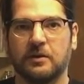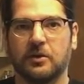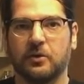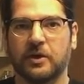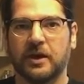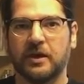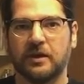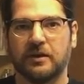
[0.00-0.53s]

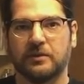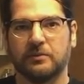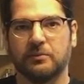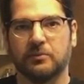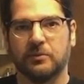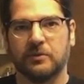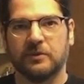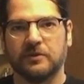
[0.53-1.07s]
Okay,
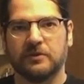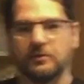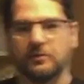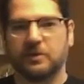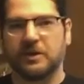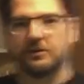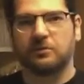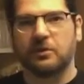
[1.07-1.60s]
this is
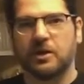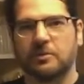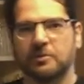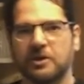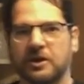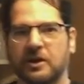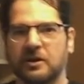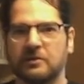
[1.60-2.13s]
Greg Strockman
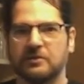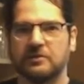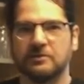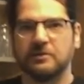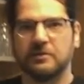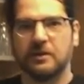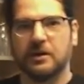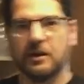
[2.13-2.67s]
again.
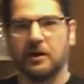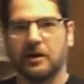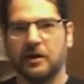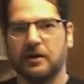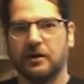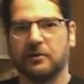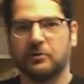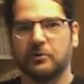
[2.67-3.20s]

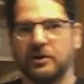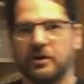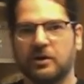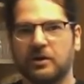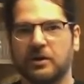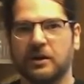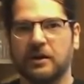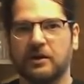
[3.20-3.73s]
We
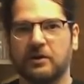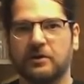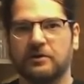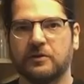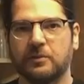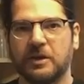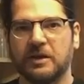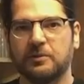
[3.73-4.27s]
are here
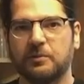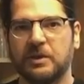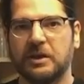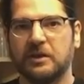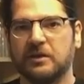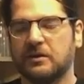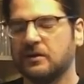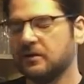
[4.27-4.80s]
to make
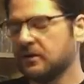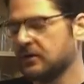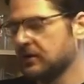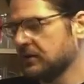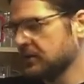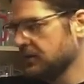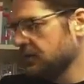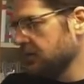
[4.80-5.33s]
mead.
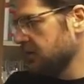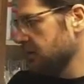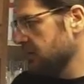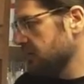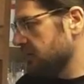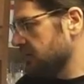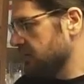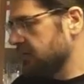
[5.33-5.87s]

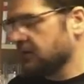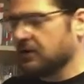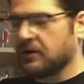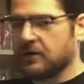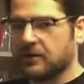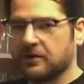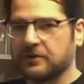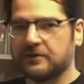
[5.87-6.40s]
This is
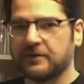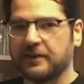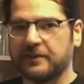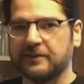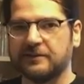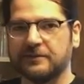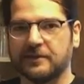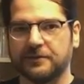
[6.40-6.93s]
a
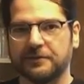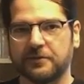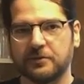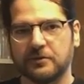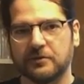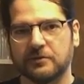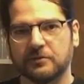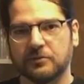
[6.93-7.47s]
slightly different
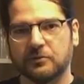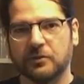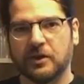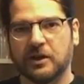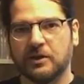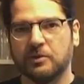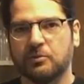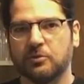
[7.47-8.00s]

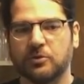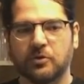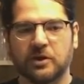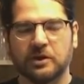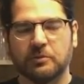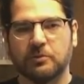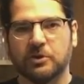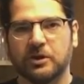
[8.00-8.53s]
kind of
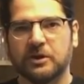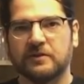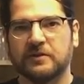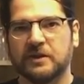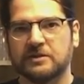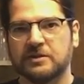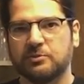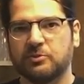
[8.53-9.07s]
brewing, but it's
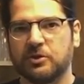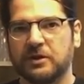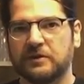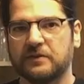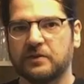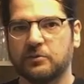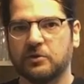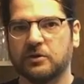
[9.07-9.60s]
actually pretty
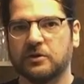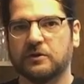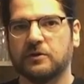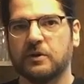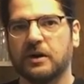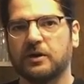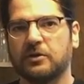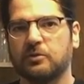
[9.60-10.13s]
similar
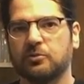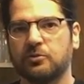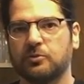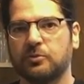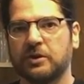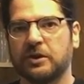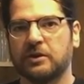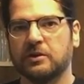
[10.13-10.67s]
to how you brew
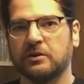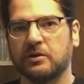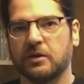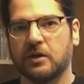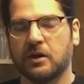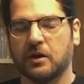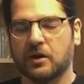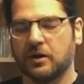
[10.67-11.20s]
beer.
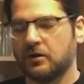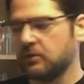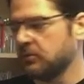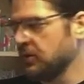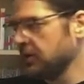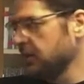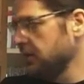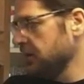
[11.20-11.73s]

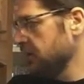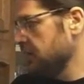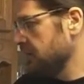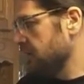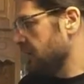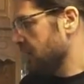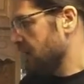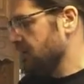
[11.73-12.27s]

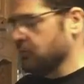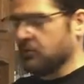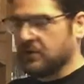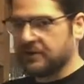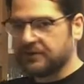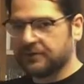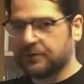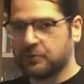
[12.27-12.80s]
I'm
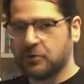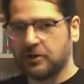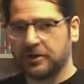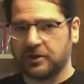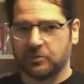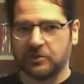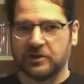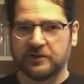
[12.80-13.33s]
less
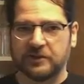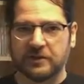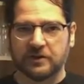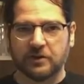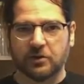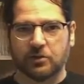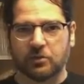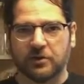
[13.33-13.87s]
familiar with the
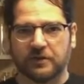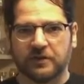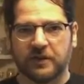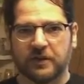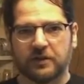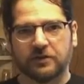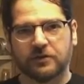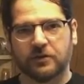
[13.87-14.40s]
technical words
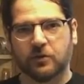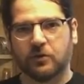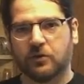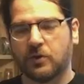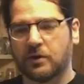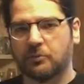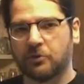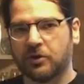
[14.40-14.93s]
here, so
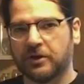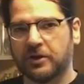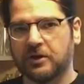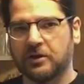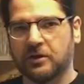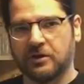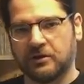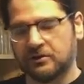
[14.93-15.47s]
I'm probably going
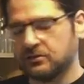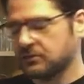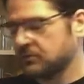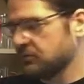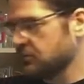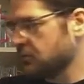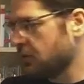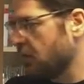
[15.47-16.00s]
to
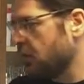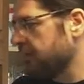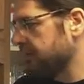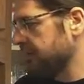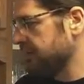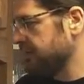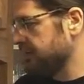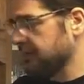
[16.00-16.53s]
call
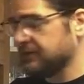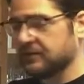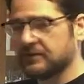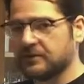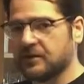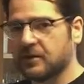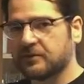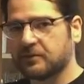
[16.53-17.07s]
things that
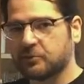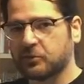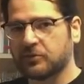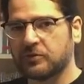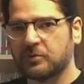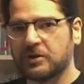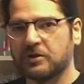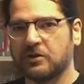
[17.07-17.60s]
they're not supposed
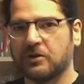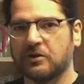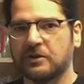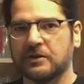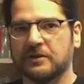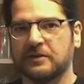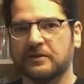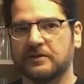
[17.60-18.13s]
to be called,
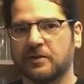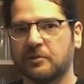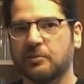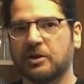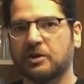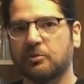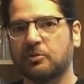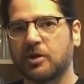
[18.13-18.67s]
at least not
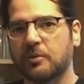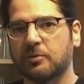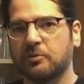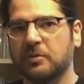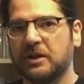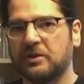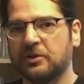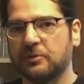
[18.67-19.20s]
by a proper
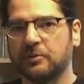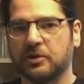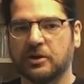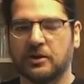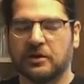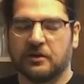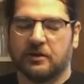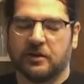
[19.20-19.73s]
meter,
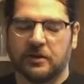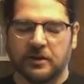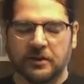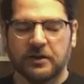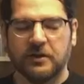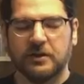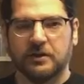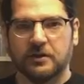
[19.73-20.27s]
but
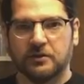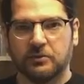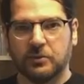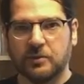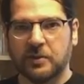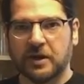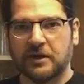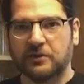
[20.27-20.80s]
we
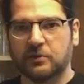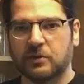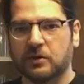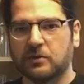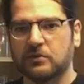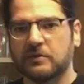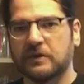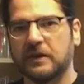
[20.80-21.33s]
might as
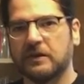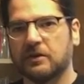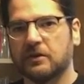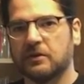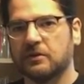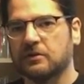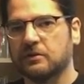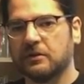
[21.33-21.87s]
well take
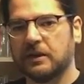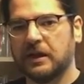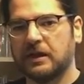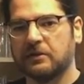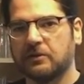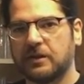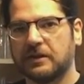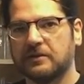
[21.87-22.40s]
a
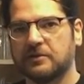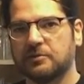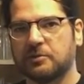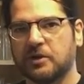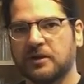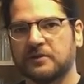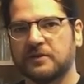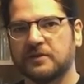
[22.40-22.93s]
gander at this
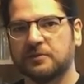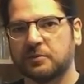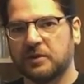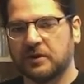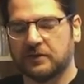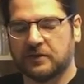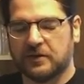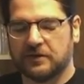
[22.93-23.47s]
process
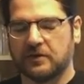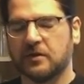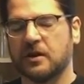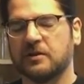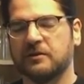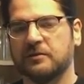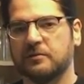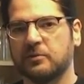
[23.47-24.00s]
because there's a lot
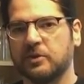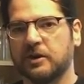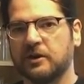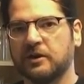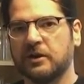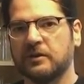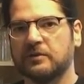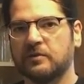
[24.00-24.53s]
of
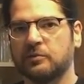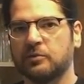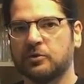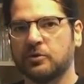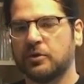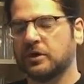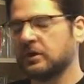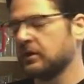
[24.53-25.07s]
similarities to
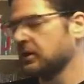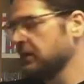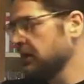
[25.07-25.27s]
brewing